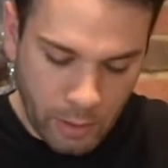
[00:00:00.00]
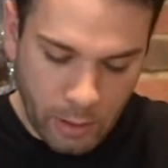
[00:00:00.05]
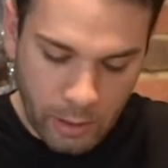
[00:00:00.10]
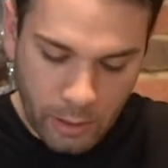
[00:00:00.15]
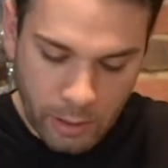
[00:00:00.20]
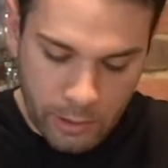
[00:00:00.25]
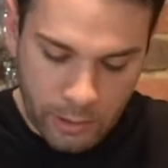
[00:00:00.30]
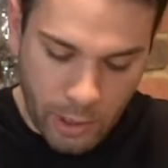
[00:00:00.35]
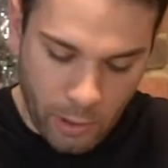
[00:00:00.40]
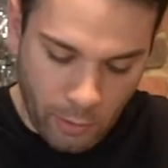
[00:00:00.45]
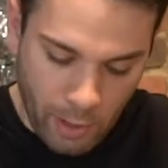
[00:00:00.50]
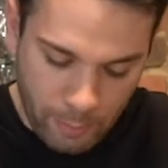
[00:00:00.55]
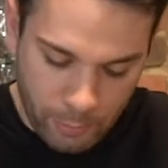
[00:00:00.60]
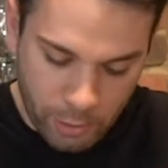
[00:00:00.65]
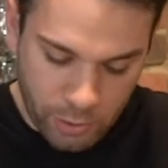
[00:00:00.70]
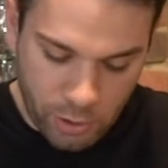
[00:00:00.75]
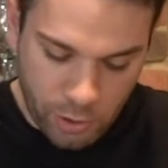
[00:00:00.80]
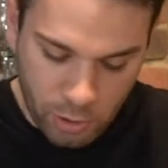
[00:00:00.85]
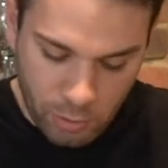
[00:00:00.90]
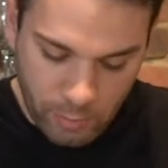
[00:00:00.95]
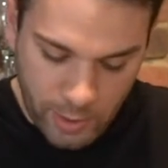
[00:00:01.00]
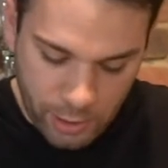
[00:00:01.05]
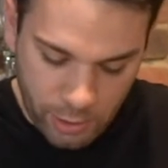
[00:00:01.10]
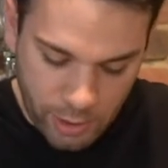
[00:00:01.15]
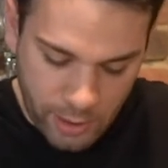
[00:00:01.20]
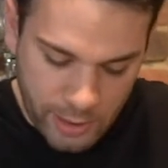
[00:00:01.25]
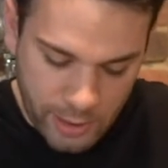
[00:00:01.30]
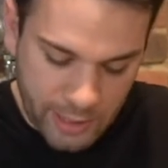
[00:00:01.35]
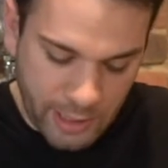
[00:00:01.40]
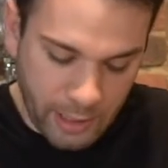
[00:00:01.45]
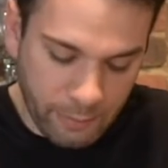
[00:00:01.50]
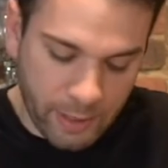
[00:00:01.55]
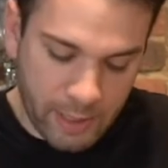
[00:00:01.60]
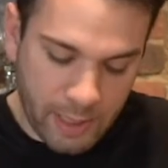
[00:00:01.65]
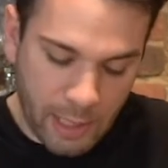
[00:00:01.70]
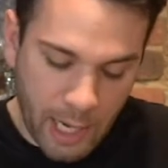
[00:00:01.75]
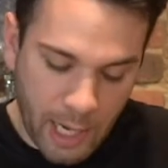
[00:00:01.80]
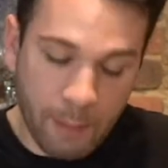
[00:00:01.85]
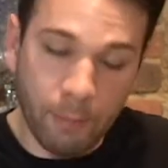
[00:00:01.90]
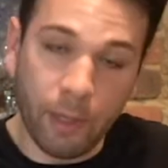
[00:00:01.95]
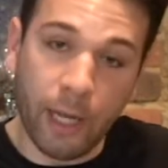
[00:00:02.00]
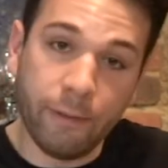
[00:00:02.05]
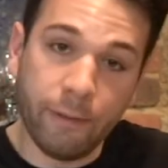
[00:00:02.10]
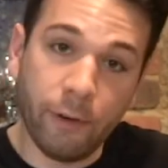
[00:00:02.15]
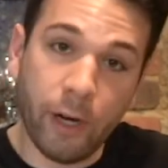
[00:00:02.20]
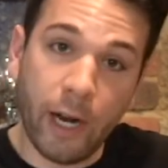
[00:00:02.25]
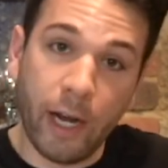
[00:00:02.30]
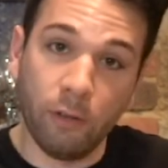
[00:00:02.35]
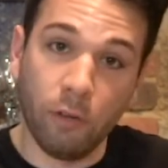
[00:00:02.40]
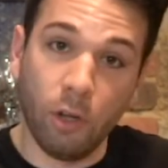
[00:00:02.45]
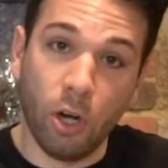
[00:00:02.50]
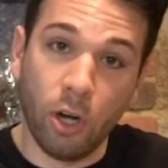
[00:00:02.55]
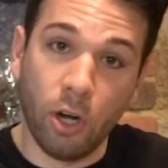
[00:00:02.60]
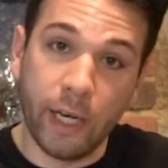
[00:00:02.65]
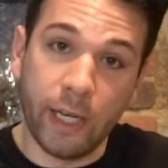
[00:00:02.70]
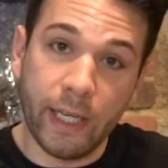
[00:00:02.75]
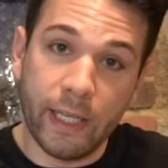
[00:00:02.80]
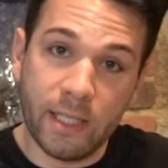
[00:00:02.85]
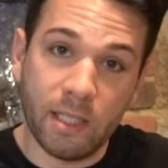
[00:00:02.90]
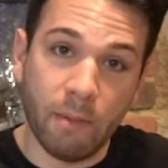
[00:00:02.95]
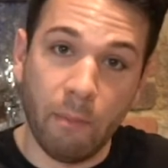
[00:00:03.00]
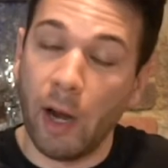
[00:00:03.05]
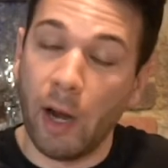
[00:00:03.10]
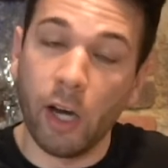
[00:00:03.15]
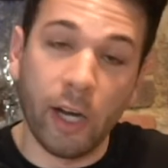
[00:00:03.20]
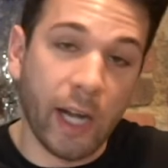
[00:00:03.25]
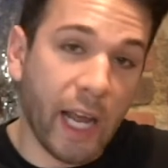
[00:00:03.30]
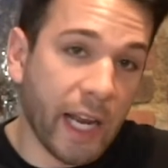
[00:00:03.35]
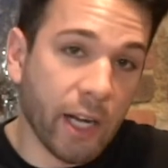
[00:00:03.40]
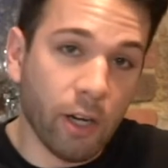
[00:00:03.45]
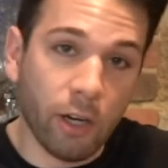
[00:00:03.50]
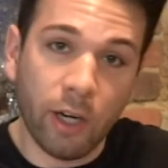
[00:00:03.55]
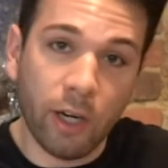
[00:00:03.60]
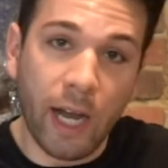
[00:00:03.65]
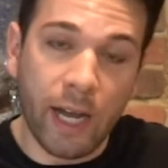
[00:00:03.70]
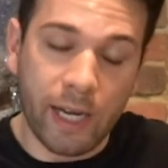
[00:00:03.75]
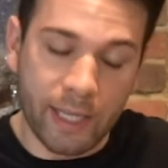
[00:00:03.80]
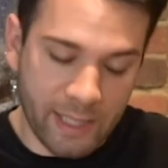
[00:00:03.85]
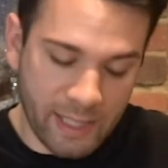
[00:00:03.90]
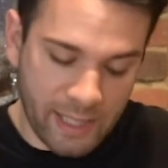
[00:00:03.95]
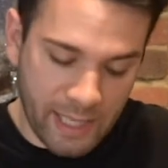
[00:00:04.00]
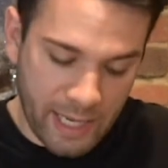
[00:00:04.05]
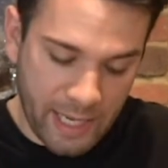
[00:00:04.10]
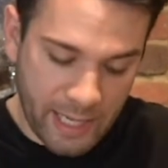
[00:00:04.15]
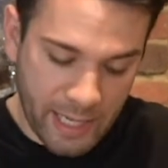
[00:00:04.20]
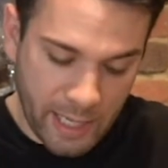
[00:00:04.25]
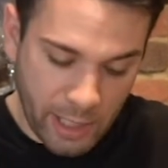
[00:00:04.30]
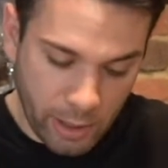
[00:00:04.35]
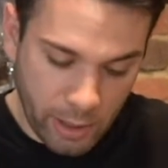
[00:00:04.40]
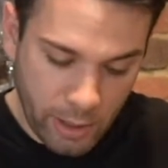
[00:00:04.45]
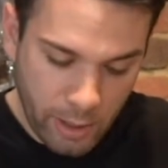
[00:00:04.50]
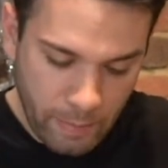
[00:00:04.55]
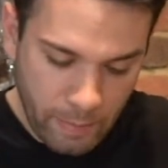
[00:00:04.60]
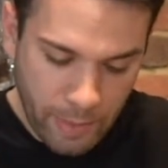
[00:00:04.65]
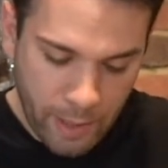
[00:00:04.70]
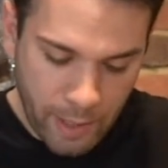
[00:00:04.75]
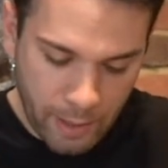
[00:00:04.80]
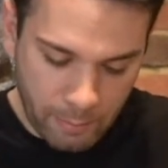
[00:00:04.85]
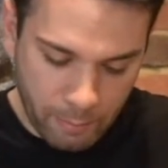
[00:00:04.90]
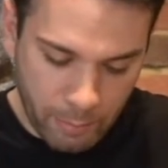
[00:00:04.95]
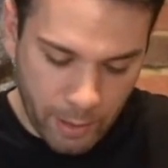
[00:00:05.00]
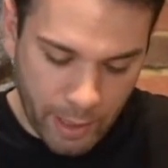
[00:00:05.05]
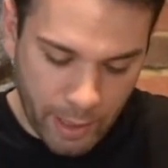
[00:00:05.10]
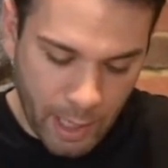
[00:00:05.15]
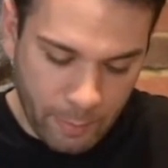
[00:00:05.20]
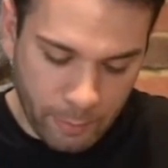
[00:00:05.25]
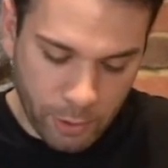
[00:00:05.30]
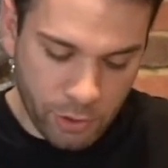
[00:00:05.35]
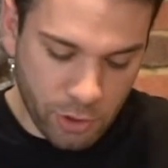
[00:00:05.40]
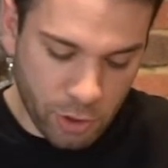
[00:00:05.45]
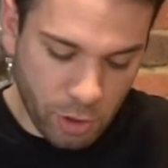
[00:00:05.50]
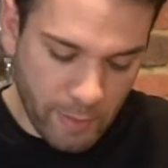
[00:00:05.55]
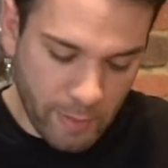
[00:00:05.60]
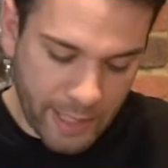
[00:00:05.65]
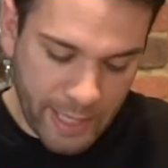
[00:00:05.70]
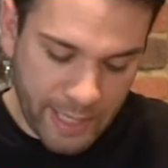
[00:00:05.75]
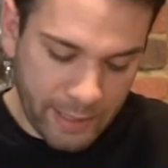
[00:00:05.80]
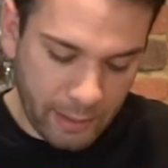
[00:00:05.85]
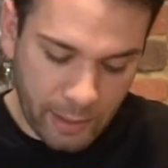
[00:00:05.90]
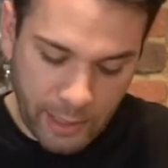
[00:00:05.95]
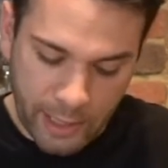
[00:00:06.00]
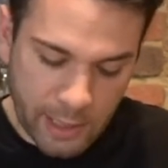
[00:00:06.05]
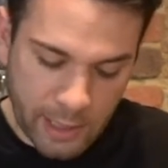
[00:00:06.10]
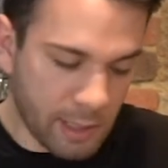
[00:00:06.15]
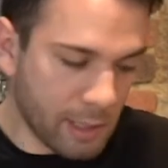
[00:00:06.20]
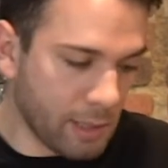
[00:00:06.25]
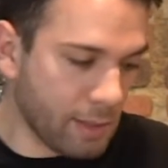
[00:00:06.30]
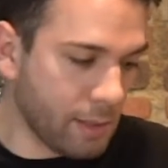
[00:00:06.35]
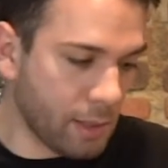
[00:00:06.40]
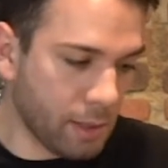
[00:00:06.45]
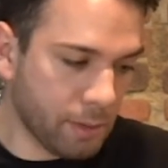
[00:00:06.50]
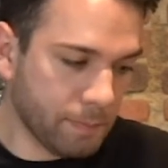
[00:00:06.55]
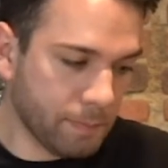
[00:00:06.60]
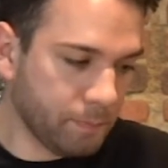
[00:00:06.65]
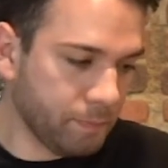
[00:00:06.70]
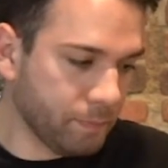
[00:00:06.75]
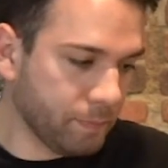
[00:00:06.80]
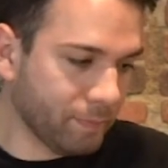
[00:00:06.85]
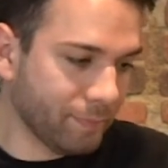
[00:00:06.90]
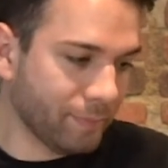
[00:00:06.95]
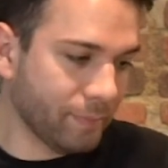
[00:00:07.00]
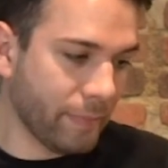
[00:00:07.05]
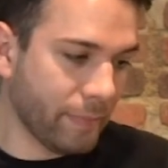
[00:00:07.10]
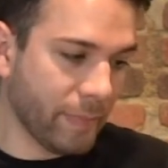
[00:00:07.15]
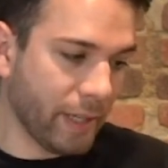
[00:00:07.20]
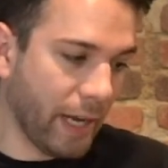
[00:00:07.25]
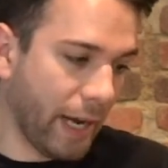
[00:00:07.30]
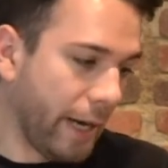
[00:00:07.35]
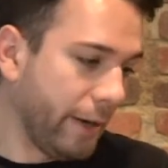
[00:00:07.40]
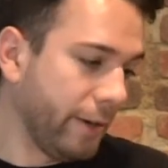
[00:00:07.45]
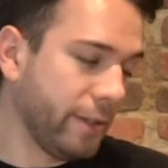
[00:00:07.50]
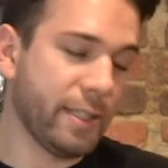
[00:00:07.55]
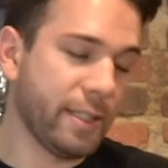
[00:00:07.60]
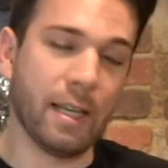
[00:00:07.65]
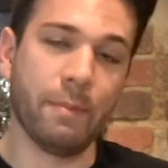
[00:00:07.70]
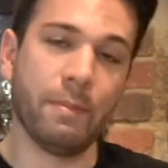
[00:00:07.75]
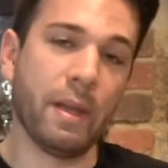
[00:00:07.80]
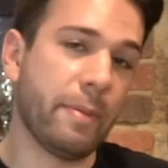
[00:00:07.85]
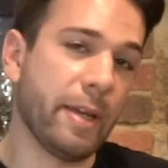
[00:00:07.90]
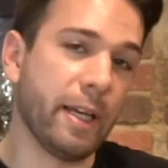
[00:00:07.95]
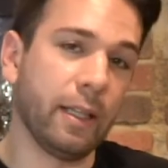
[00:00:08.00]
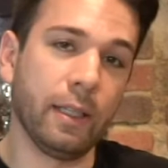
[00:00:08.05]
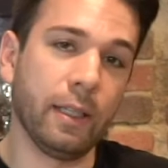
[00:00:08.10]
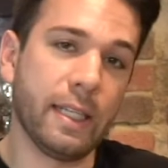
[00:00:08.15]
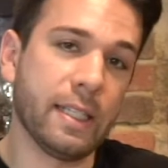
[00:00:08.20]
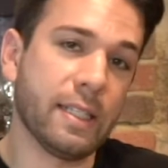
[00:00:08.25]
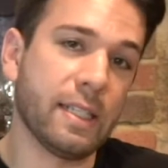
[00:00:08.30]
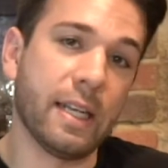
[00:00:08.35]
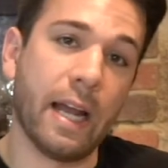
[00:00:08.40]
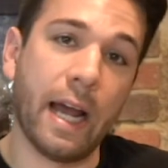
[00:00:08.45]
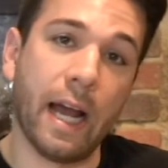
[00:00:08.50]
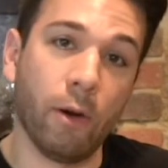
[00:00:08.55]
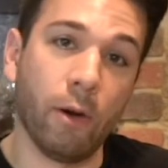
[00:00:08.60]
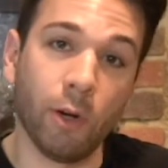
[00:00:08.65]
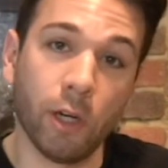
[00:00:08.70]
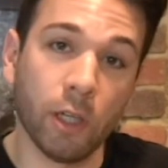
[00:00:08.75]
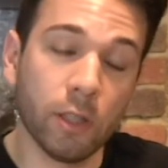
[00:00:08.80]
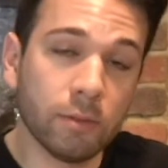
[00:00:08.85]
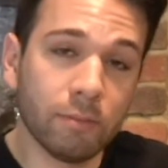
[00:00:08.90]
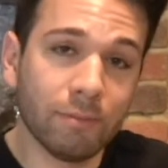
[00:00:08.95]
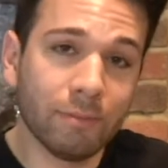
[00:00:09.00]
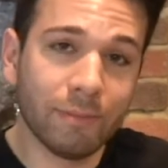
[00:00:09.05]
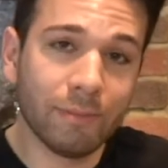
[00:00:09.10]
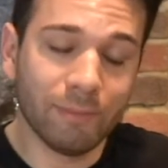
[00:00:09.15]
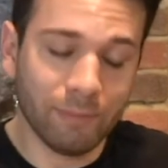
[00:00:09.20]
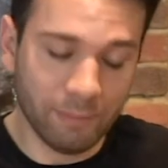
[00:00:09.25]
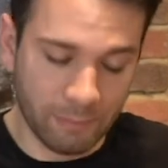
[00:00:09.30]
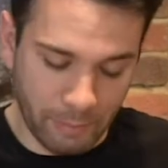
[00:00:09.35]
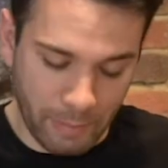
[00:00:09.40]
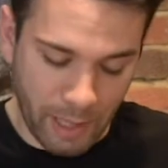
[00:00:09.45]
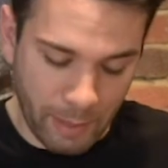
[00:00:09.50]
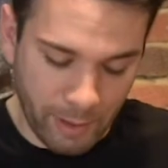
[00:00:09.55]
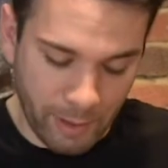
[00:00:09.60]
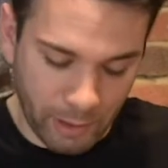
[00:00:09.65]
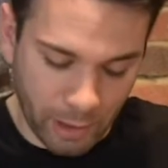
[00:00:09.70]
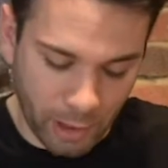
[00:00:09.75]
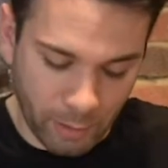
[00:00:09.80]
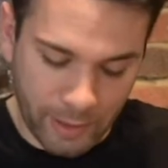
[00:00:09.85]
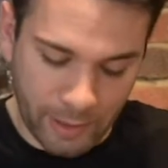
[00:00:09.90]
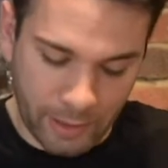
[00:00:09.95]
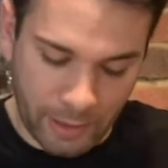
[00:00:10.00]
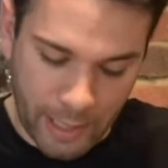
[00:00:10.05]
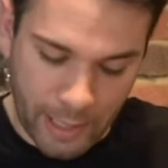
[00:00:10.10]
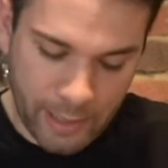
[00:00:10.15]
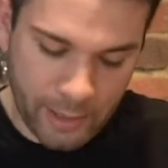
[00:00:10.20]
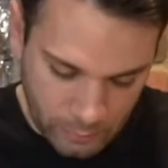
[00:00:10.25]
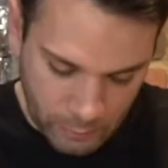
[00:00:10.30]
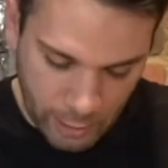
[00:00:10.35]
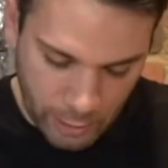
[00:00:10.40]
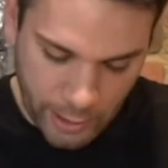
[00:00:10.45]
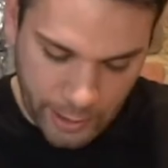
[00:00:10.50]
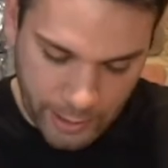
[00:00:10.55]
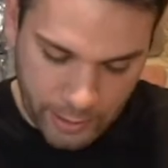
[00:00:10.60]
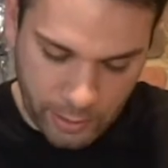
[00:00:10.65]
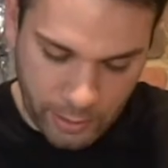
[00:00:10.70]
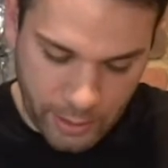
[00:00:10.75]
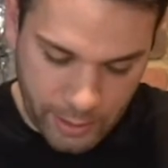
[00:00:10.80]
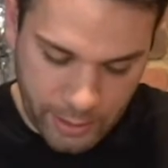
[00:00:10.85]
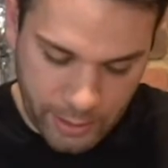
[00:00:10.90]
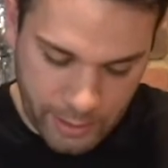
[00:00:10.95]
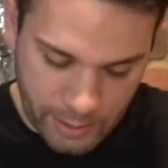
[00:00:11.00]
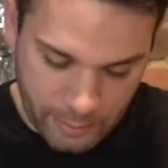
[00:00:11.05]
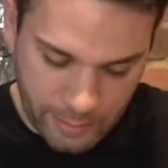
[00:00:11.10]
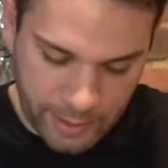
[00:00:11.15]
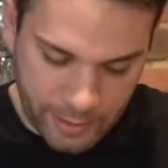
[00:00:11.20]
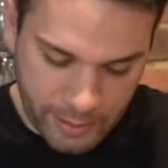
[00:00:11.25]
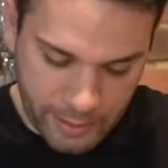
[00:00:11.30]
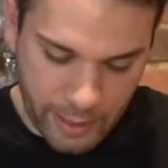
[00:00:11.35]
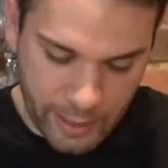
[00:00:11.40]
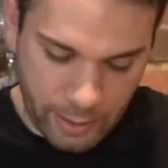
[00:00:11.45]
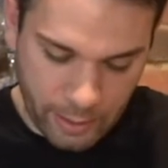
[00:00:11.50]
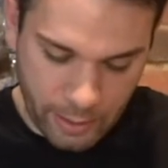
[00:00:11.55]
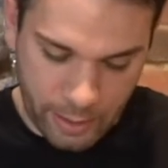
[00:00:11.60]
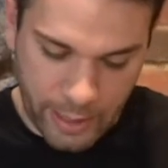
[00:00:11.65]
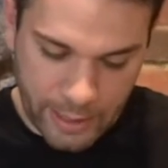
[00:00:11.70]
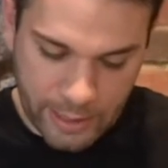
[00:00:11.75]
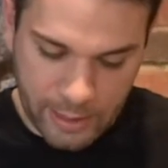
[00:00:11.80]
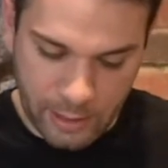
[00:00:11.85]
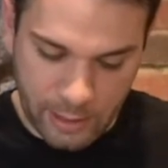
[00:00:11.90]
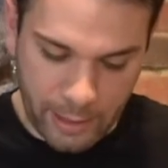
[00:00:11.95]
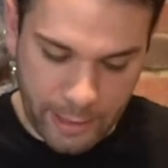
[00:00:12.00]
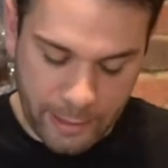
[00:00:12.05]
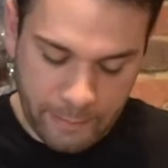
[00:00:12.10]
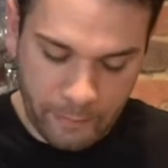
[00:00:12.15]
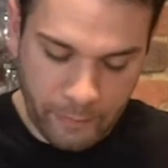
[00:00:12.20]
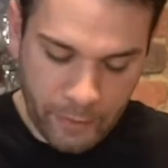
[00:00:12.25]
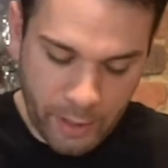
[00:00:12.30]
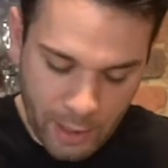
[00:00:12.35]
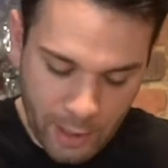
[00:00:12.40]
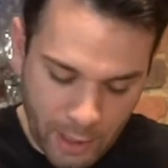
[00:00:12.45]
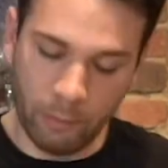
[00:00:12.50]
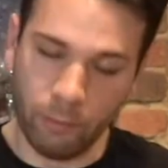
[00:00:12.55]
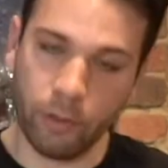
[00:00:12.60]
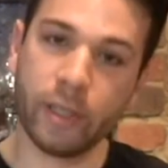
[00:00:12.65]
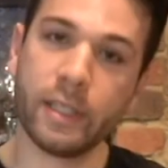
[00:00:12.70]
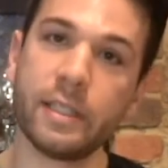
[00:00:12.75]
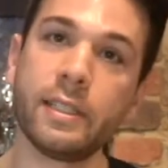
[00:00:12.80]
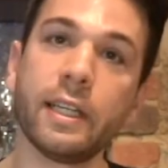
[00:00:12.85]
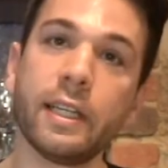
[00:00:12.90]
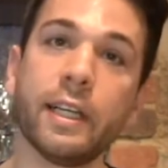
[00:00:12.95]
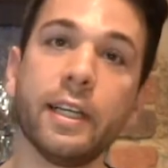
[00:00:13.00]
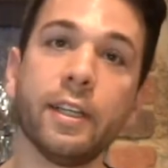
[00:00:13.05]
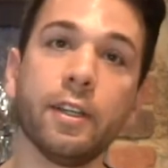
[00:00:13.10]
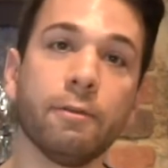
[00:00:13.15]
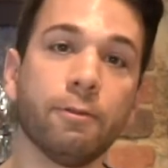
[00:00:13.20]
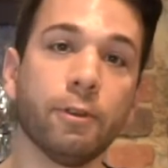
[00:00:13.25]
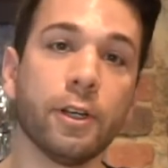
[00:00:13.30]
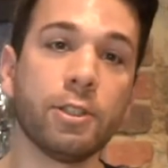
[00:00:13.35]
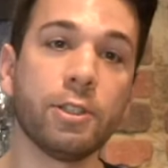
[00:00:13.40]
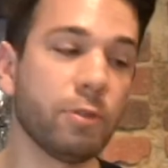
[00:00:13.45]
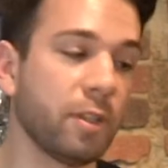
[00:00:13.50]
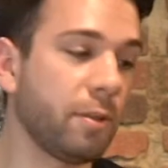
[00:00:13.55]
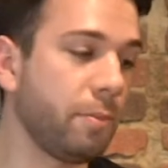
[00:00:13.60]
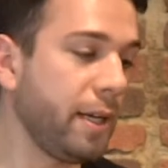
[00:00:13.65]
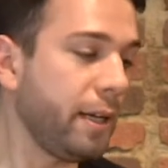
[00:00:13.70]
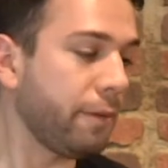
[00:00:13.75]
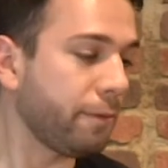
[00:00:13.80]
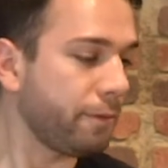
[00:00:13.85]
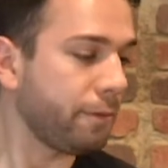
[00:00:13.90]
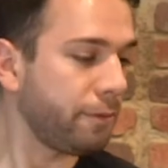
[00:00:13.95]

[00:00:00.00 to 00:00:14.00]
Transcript: So I'm assuming she doesn't give a timeline for how long it needs to marinate or kind of sit here, but I'm assuming at least, I would say maybe at least an hour, maybe a little bit less. All right, so this is mixed together nicely. We're gonna stick it in the fridge with the beef.